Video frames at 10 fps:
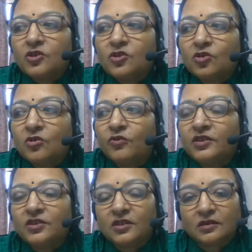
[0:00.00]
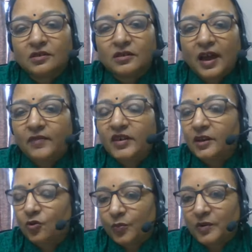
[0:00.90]
So first, having
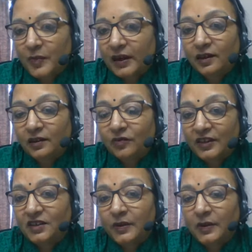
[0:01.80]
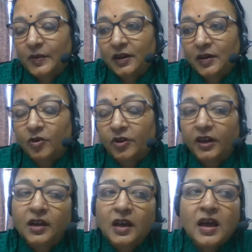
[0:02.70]
an open mind, flexible mind about it,